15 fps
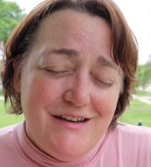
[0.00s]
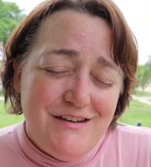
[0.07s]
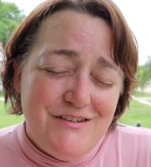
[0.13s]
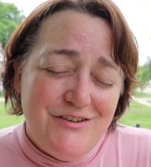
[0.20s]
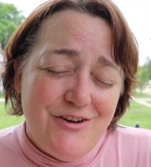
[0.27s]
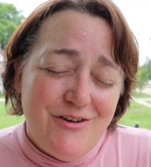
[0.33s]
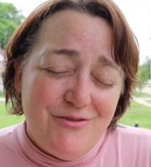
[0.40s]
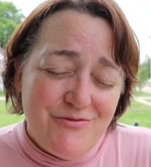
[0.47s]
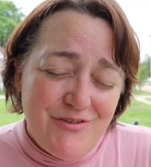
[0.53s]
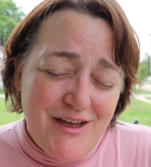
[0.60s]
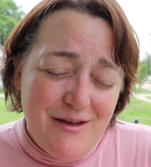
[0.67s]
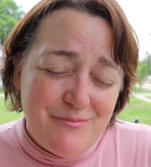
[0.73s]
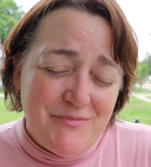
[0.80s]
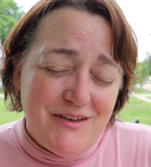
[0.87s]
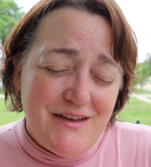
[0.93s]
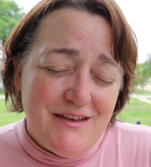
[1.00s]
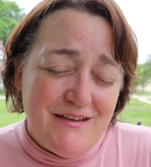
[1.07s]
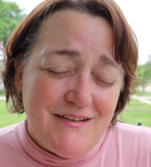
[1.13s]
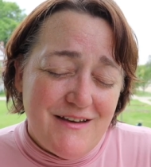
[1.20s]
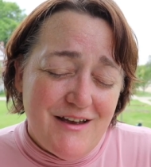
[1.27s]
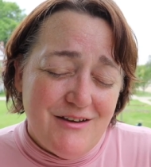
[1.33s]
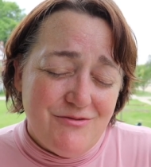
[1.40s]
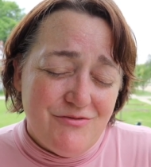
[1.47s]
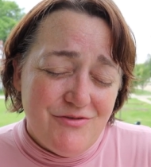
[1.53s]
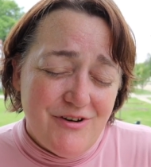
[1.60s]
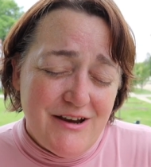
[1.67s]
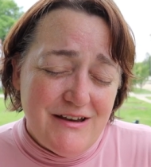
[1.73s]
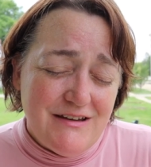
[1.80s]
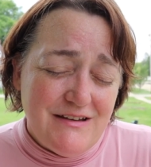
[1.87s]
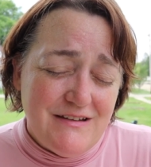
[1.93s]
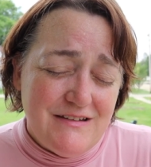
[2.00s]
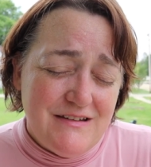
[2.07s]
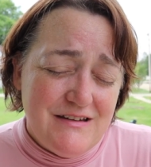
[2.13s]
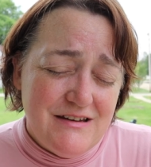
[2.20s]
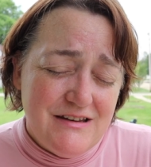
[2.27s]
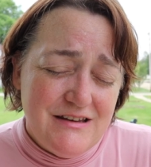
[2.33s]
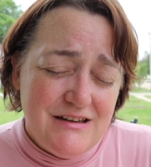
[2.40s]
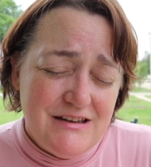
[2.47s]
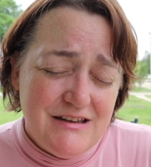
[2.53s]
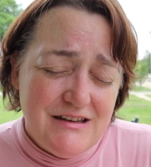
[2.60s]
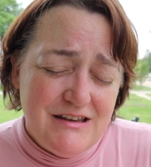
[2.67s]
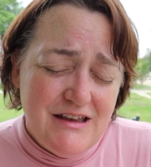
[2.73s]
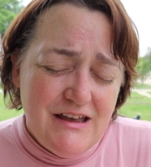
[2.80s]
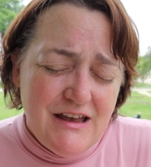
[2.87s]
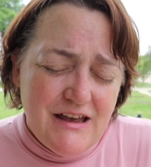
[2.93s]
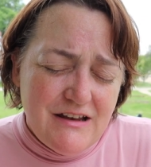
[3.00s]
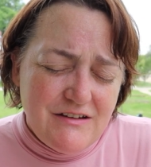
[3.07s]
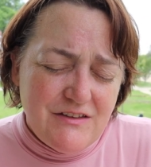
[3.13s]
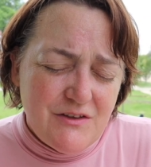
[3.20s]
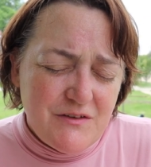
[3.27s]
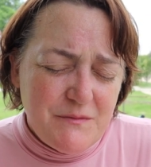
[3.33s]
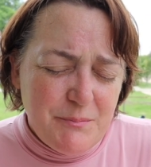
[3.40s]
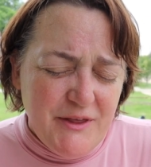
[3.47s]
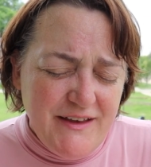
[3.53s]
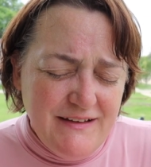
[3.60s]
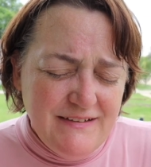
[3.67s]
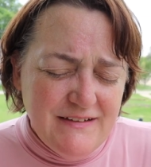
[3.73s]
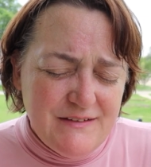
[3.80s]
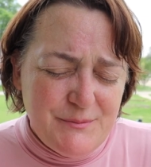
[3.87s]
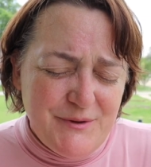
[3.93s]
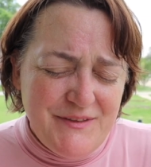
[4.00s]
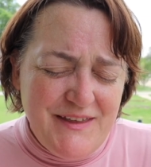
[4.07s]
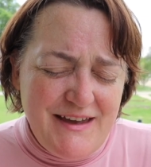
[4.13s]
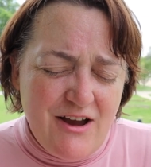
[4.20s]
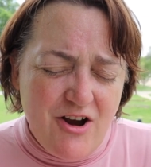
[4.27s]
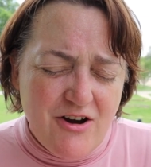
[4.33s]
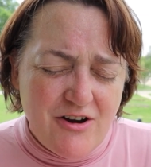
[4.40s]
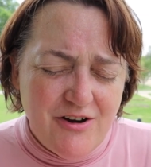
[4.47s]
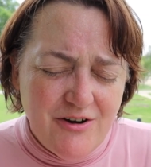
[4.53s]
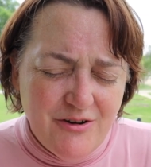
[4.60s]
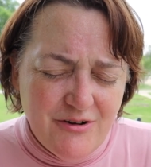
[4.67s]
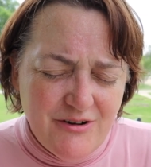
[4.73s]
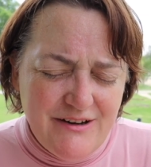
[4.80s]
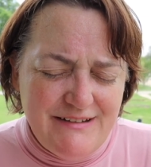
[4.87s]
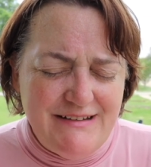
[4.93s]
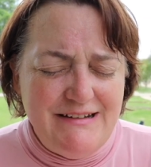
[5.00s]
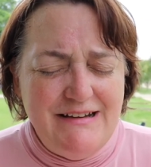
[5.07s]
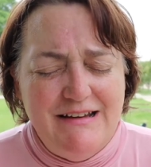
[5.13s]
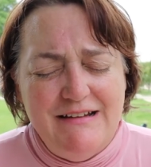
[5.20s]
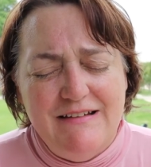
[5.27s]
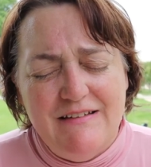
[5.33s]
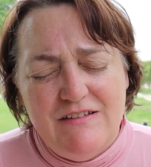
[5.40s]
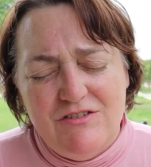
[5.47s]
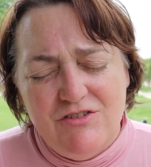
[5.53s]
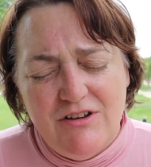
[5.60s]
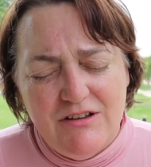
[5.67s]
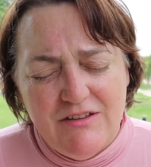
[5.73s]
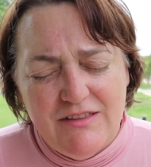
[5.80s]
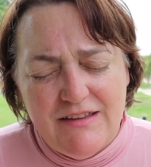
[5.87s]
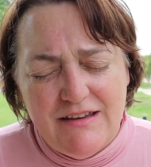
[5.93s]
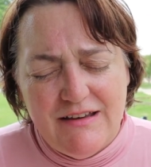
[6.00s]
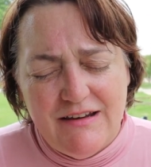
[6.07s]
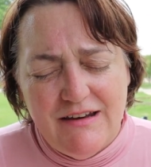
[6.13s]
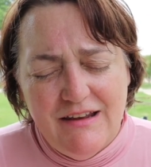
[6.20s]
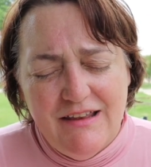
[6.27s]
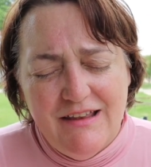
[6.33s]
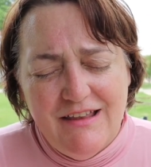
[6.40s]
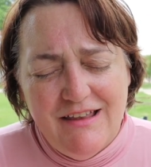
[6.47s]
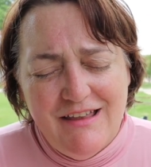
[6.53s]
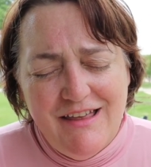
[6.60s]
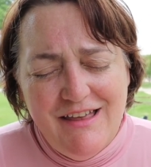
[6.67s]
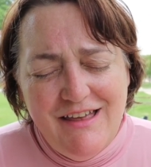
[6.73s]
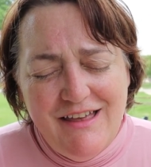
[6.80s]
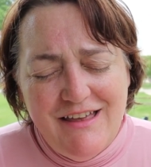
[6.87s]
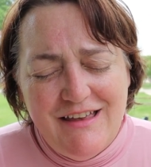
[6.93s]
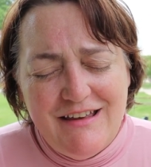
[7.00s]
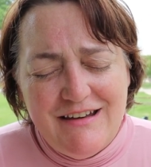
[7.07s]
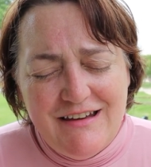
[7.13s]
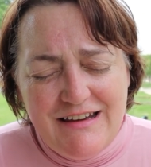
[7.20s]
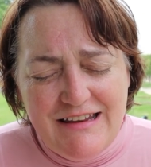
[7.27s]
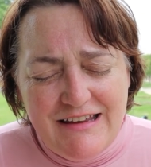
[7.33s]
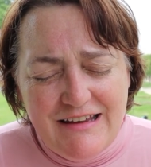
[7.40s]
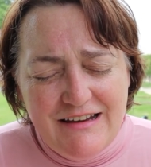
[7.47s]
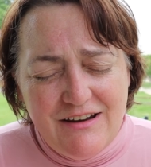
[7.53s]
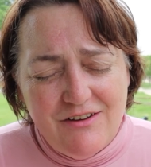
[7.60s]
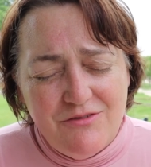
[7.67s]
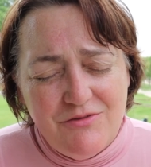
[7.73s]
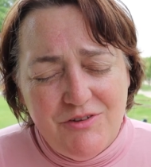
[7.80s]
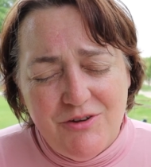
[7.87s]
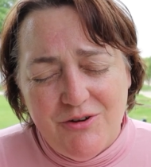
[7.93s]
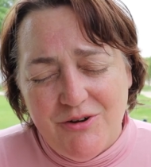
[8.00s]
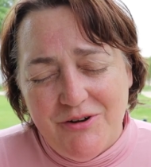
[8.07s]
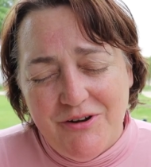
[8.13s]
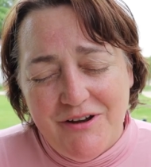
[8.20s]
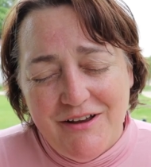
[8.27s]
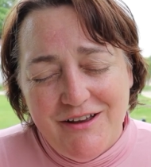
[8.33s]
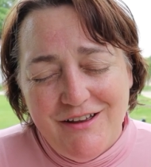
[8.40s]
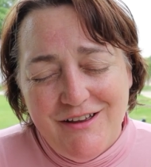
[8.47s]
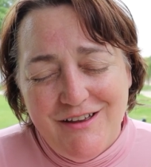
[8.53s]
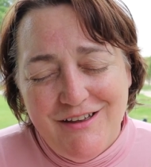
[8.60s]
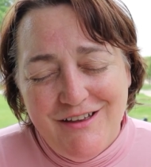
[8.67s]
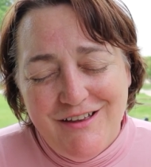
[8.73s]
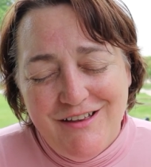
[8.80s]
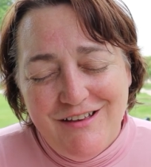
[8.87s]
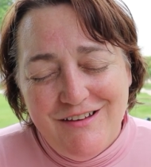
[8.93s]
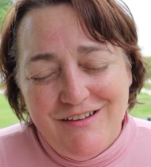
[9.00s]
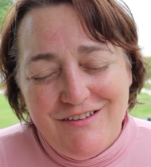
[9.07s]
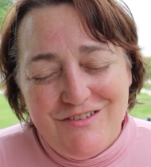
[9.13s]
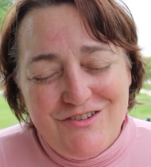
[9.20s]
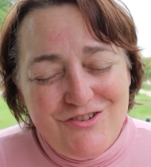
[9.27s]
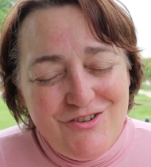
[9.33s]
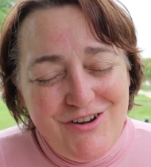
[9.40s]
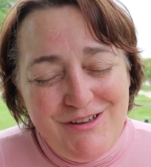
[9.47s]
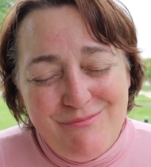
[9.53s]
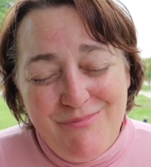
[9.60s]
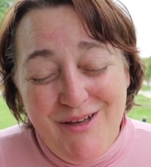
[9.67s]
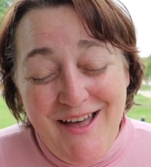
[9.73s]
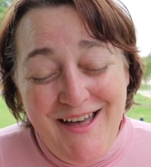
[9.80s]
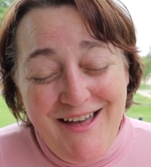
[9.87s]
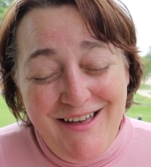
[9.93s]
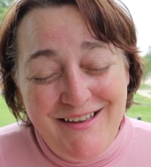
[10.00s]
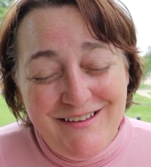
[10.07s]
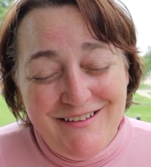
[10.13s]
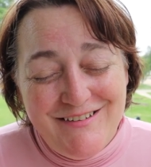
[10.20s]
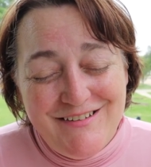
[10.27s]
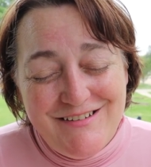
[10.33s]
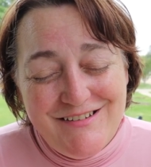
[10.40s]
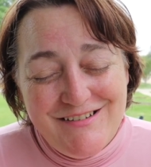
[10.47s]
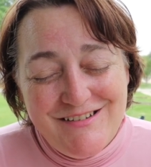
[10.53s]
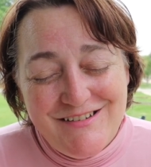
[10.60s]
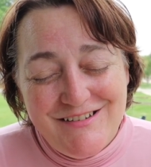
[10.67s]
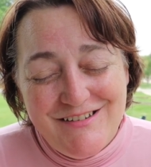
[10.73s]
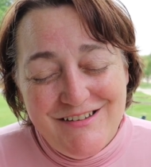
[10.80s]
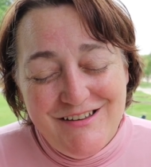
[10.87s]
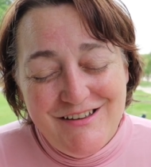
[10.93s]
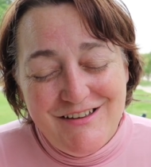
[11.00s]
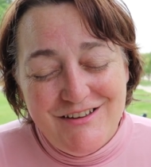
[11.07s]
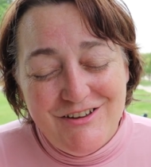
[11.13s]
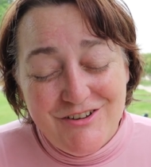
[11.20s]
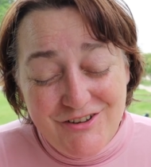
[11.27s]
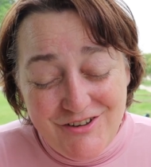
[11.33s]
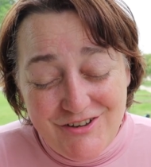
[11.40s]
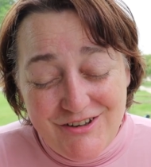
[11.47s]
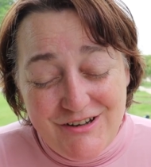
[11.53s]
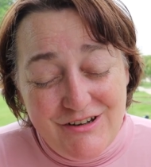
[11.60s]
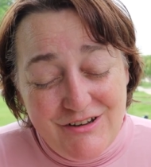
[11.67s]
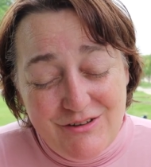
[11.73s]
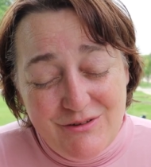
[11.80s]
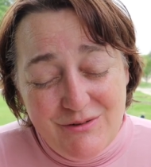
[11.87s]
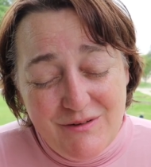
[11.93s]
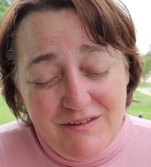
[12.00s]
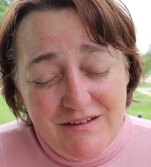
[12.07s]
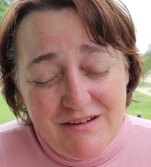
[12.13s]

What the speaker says: to our families and friends, to those places where they are hurting and struggling in need of your straight paths, your good news.